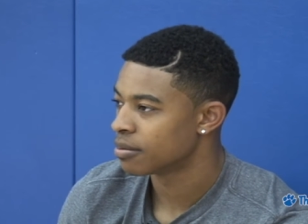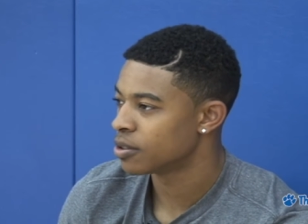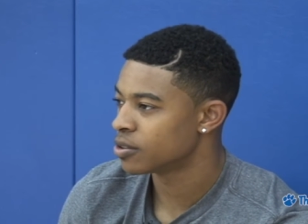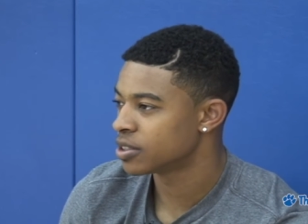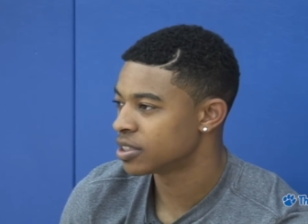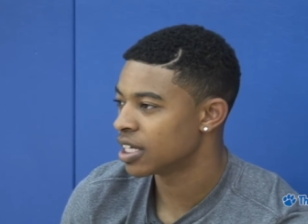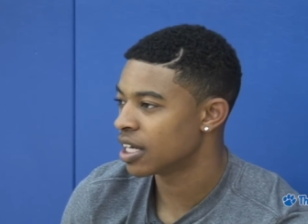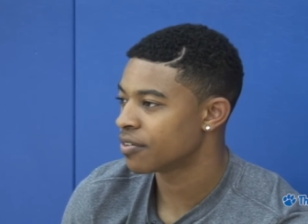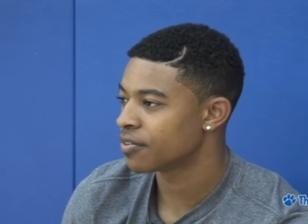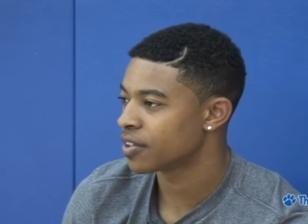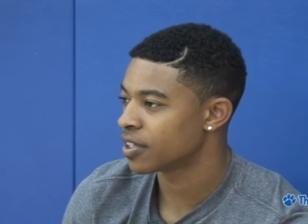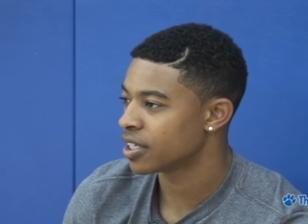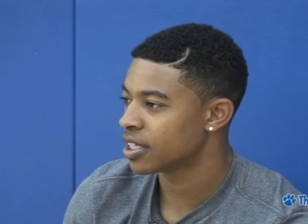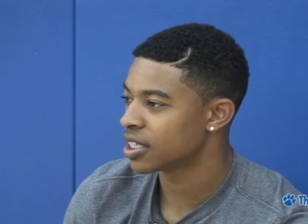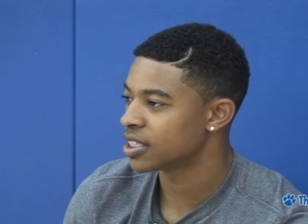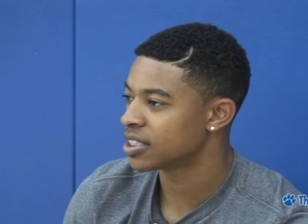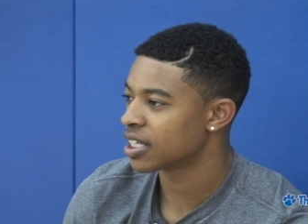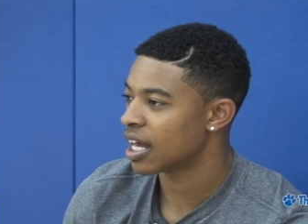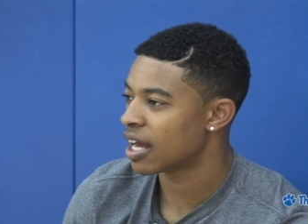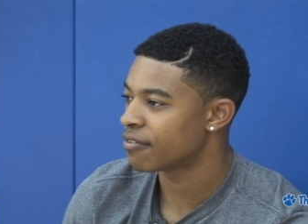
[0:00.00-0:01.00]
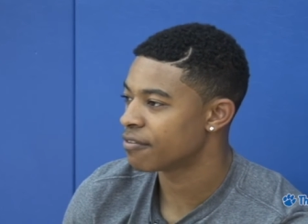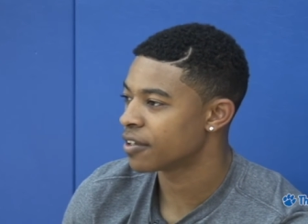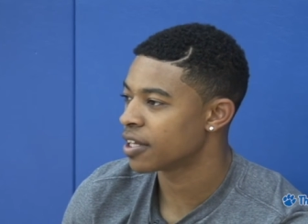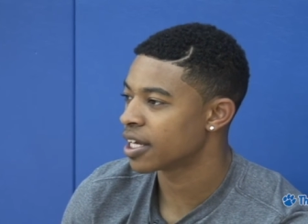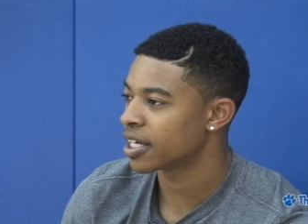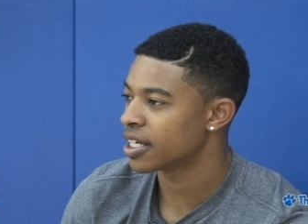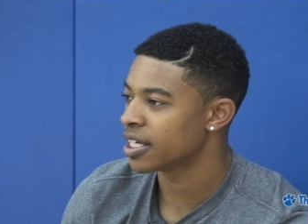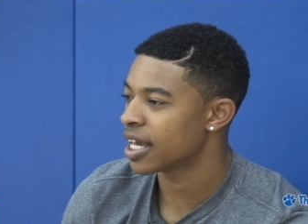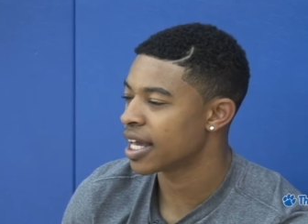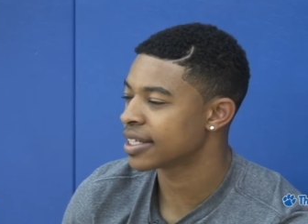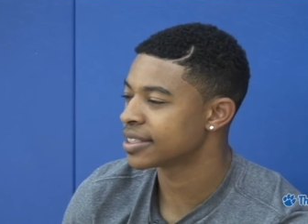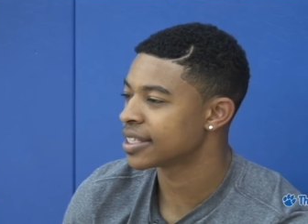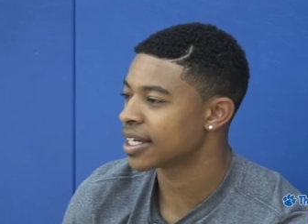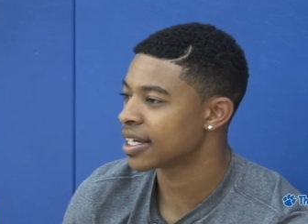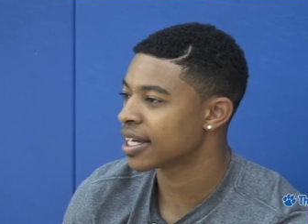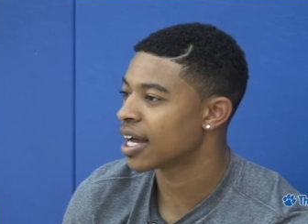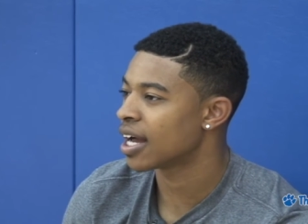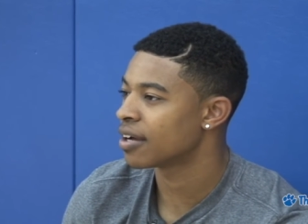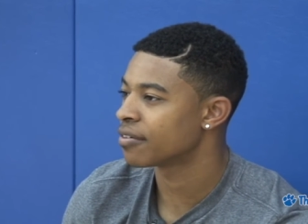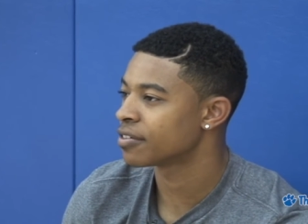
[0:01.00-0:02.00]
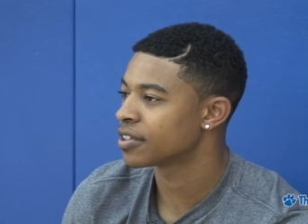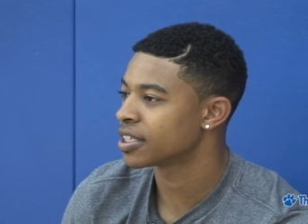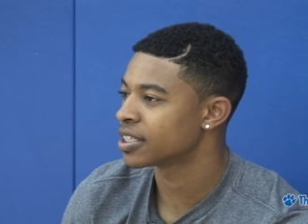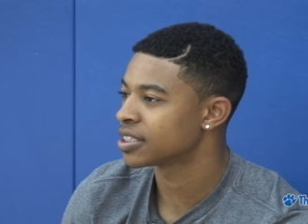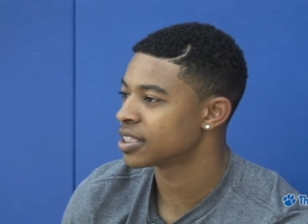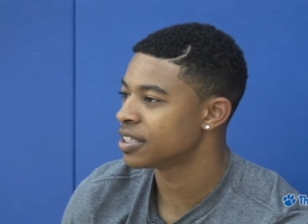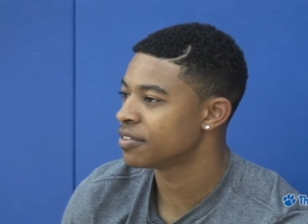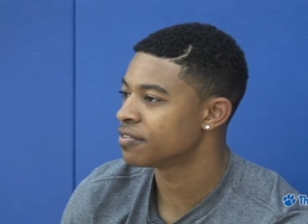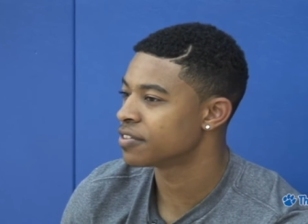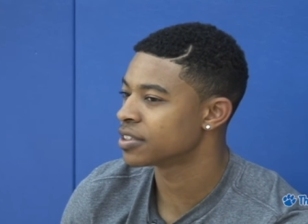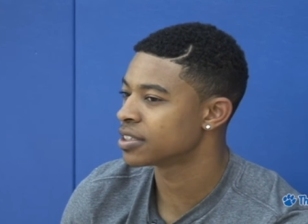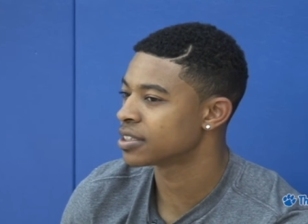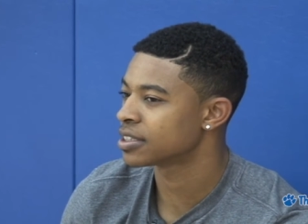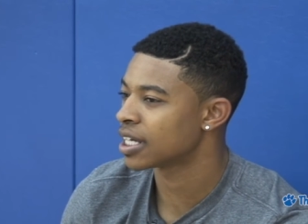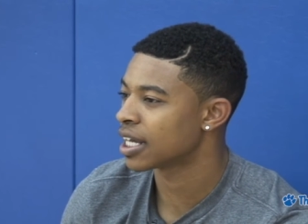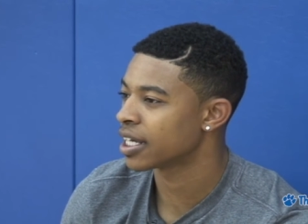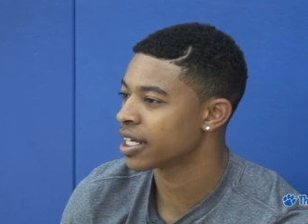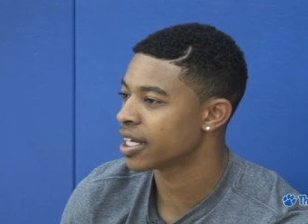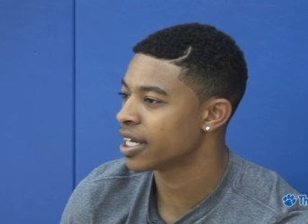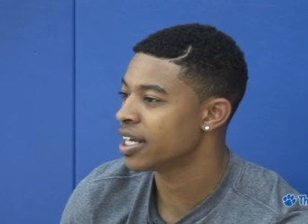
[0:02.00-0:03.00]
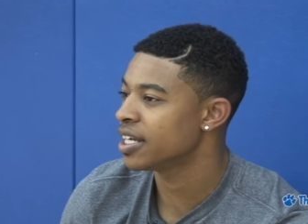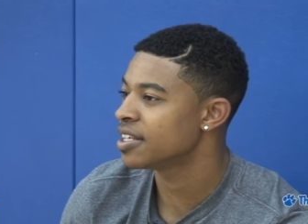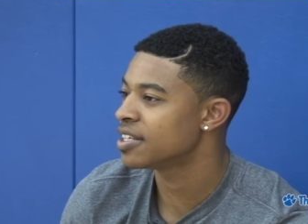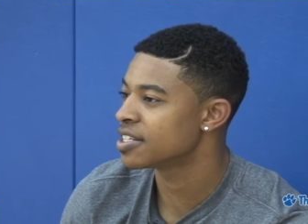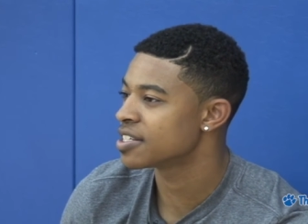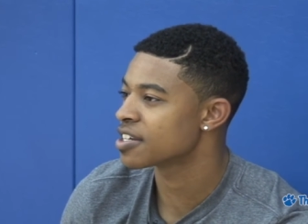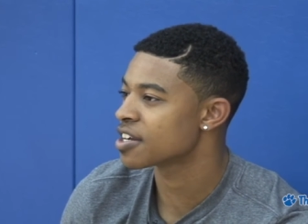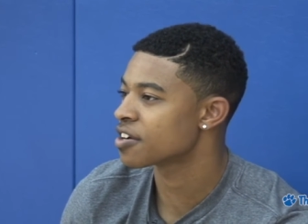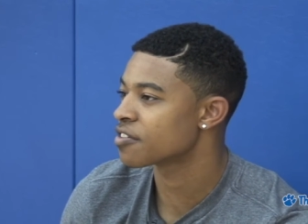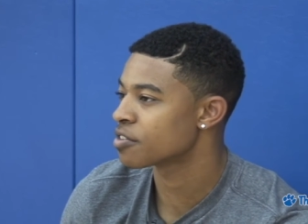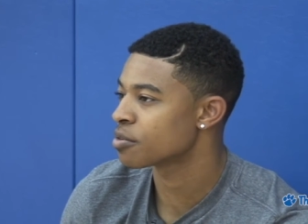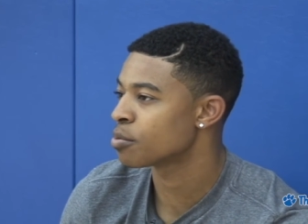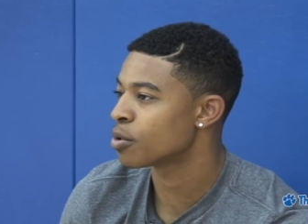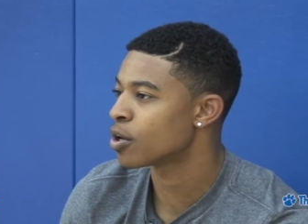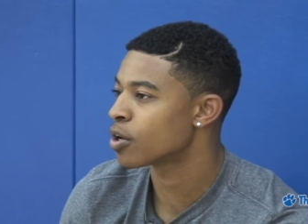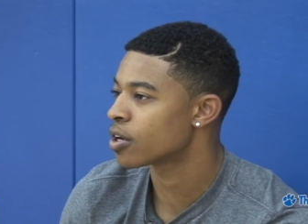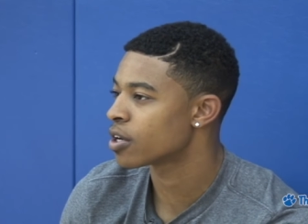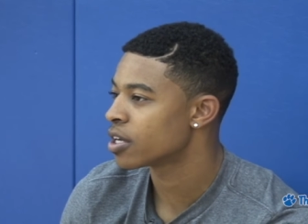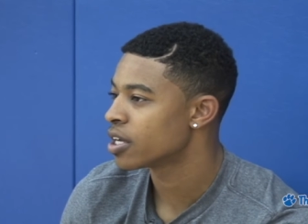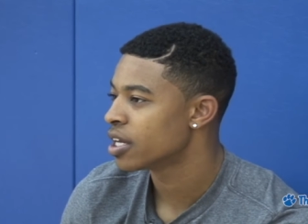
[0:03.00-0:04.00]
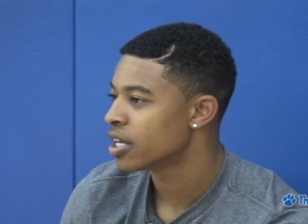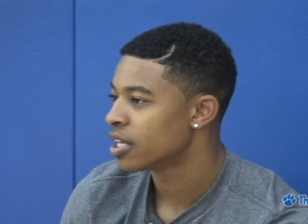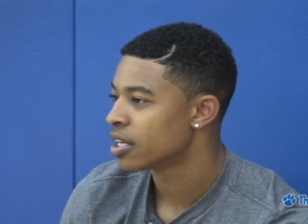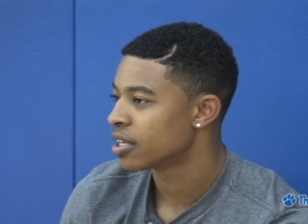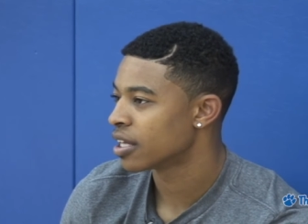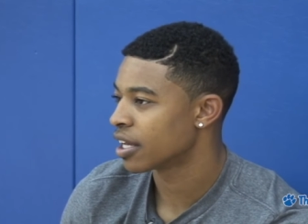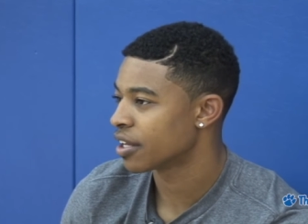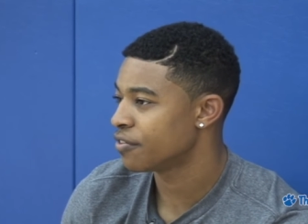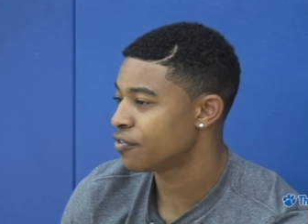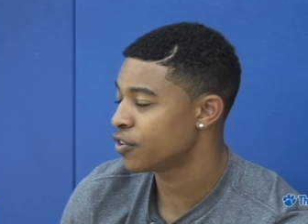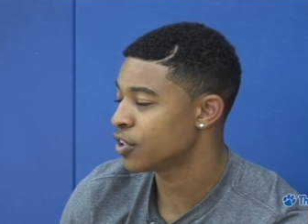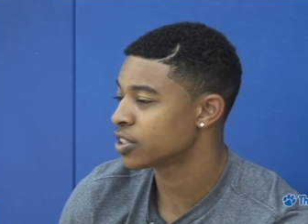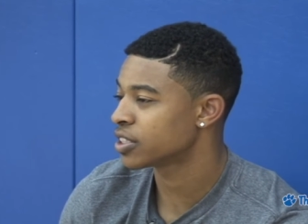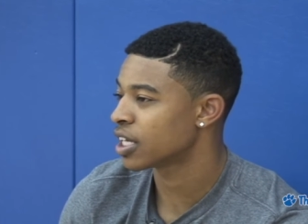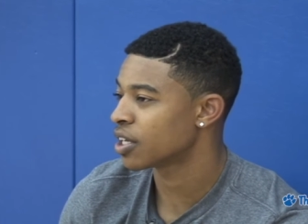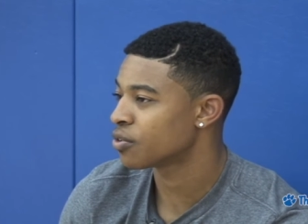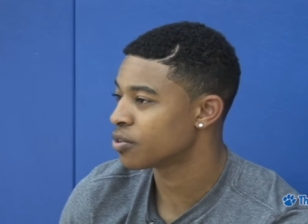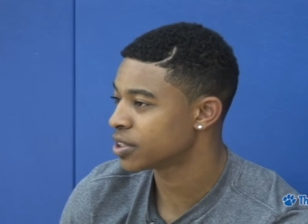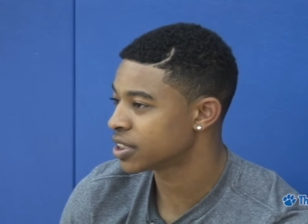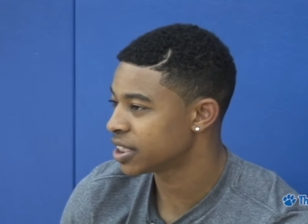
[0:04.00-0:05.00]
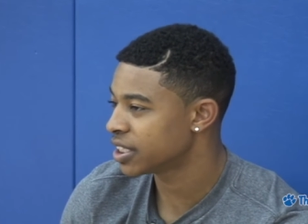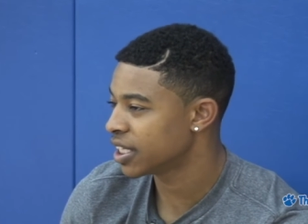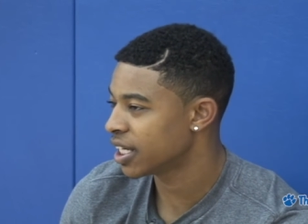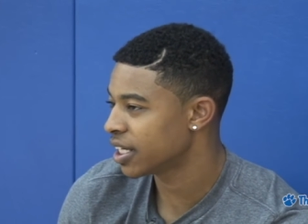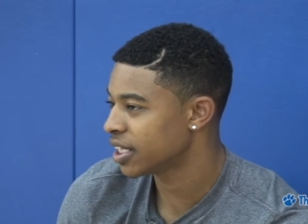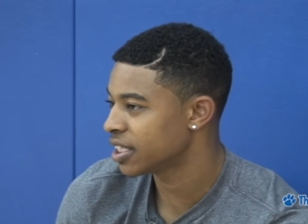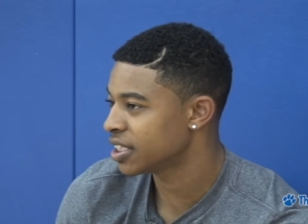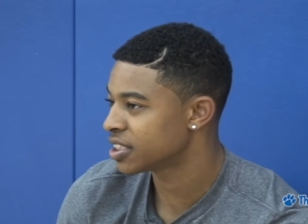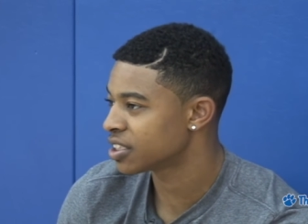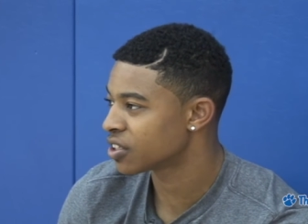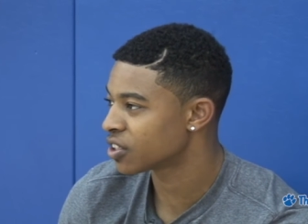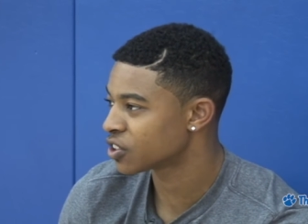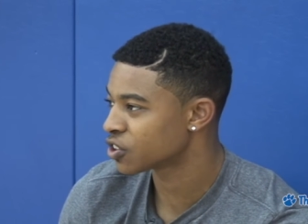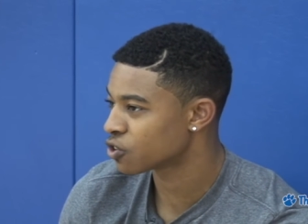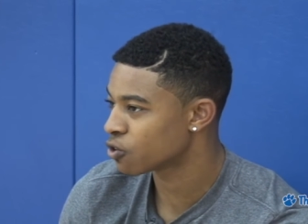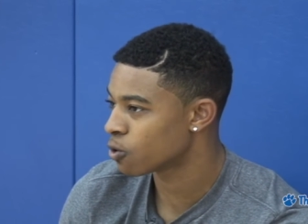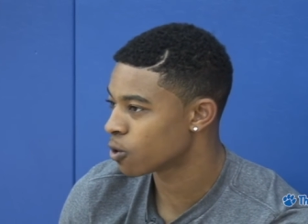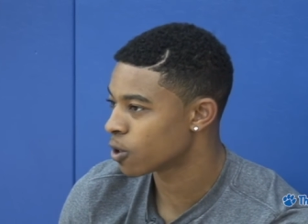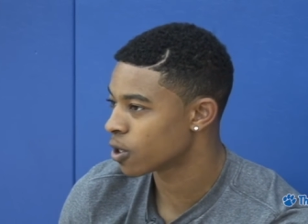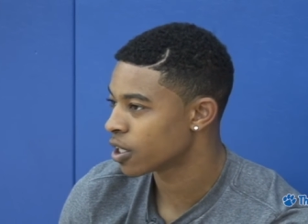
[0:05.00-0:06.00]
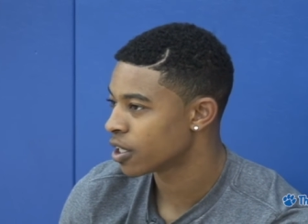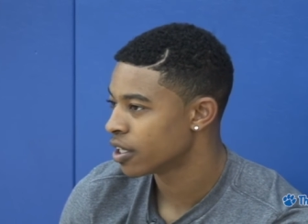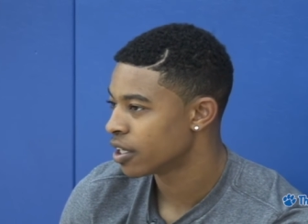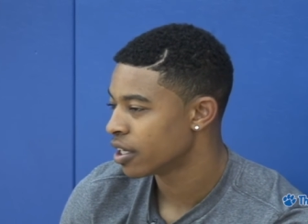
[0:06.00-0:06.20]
Now. Most definitely, because I feel like he has that confidence. He feels like he deserves the ball. Like he feels like once he get it, he's gonna score.